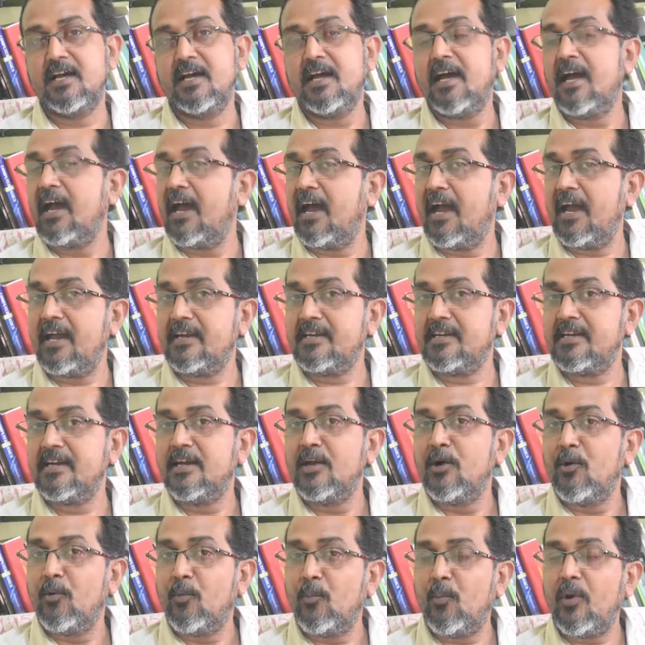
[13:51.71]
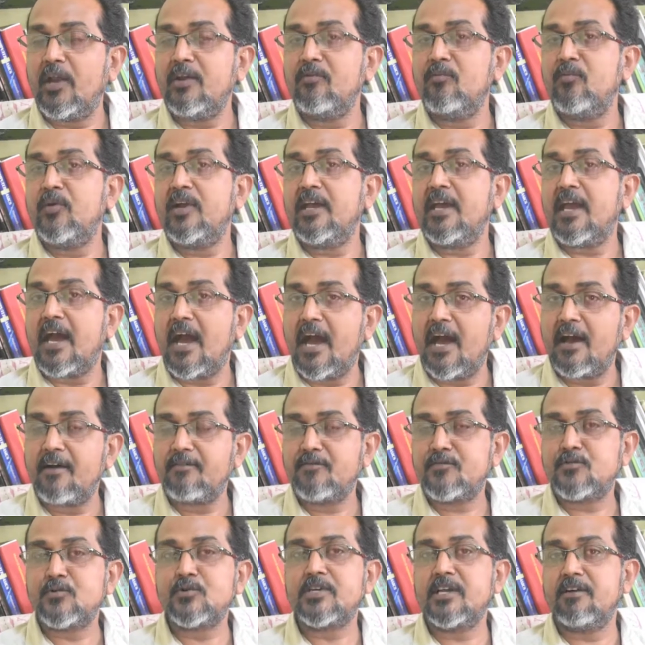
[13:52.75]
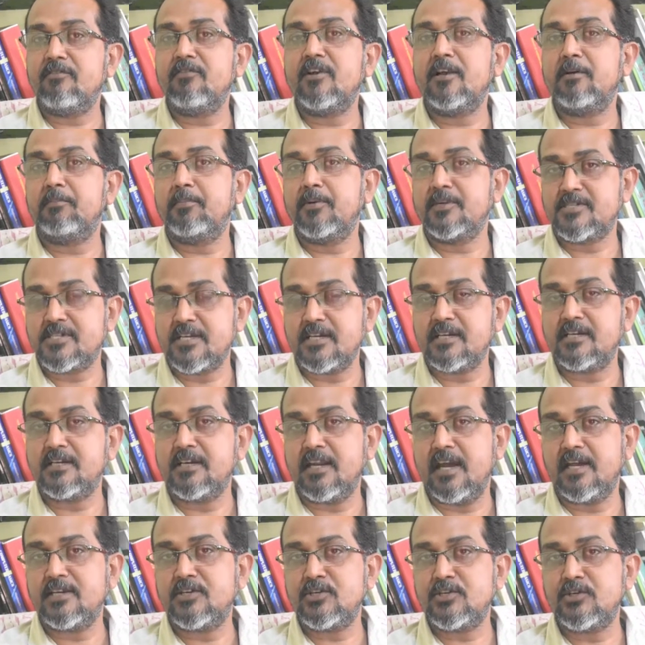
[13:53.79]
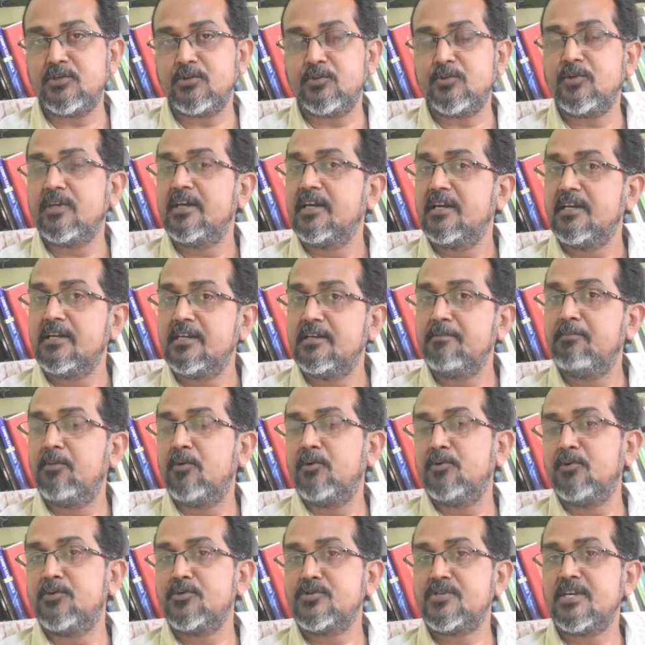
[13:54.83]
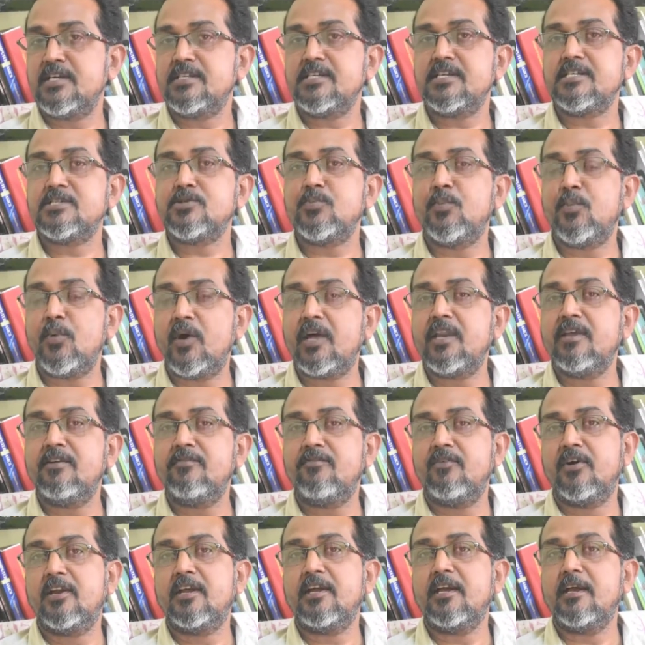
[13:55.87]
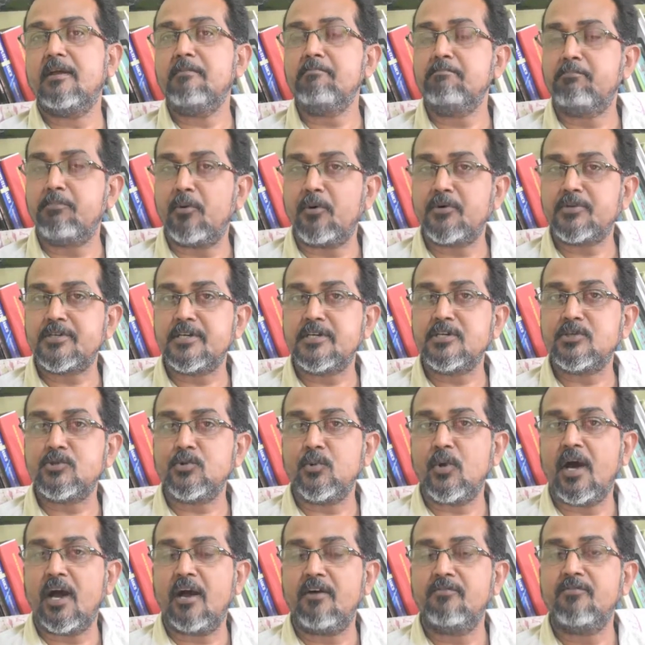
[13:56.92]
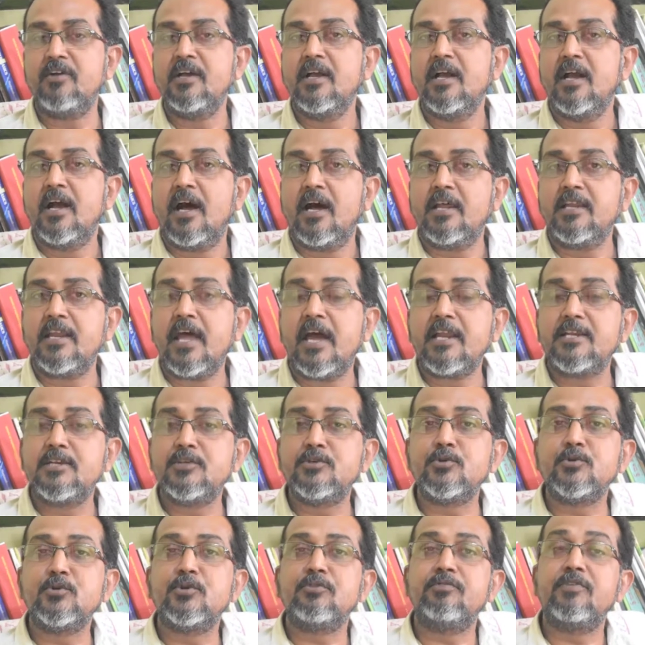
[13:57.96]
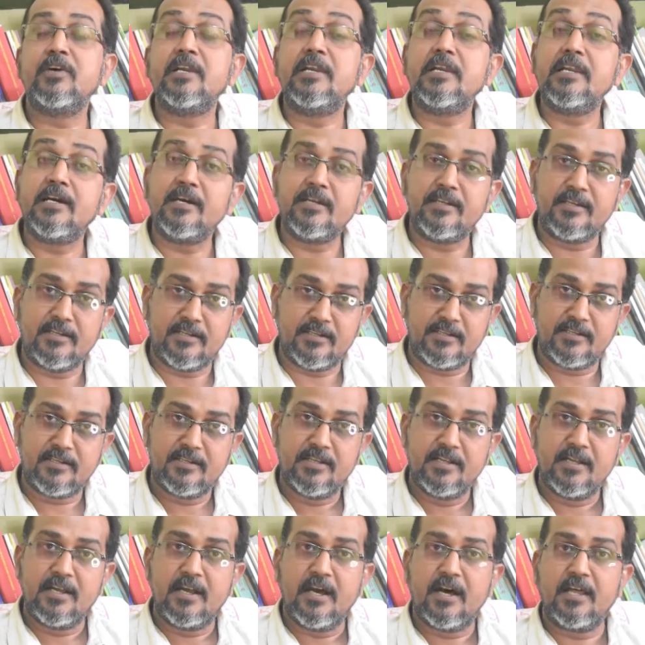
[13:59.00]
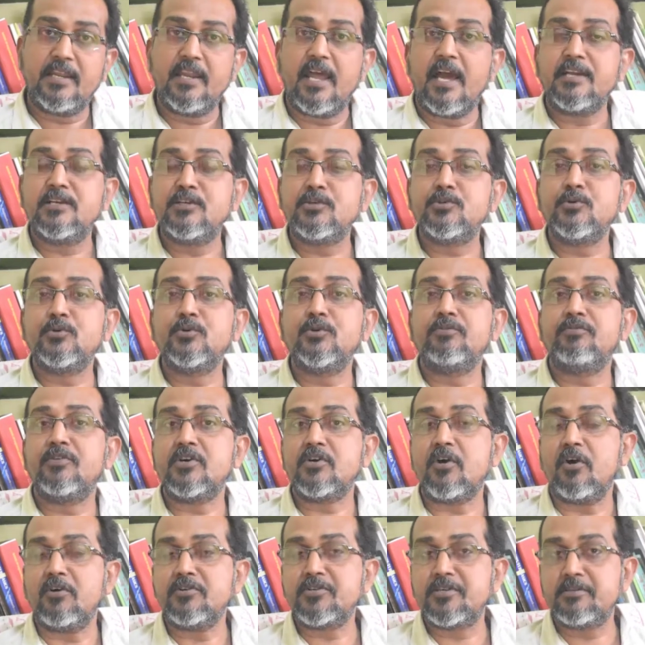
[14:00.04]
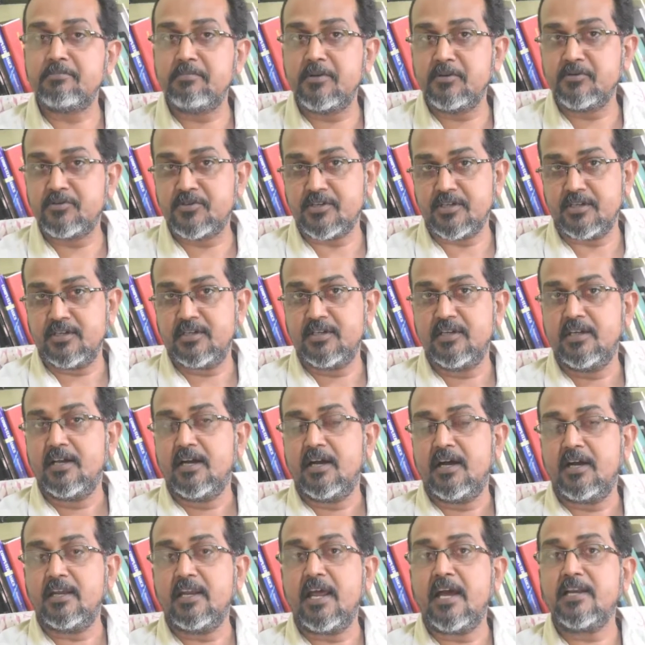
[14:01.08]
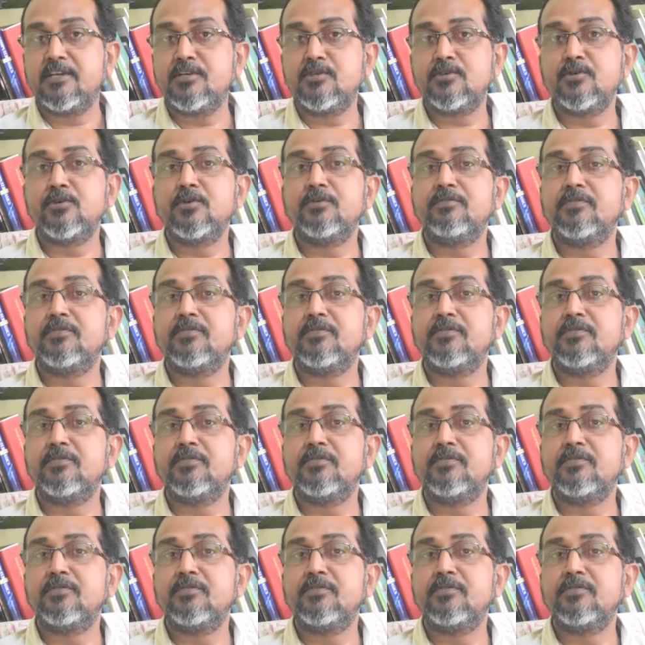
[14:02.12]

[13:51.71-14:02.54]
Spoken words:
And when we have to develop a certain attitude, De Bono says it's very, very important to have an attitude of a learner, an attitude of a contributor, an attitude of a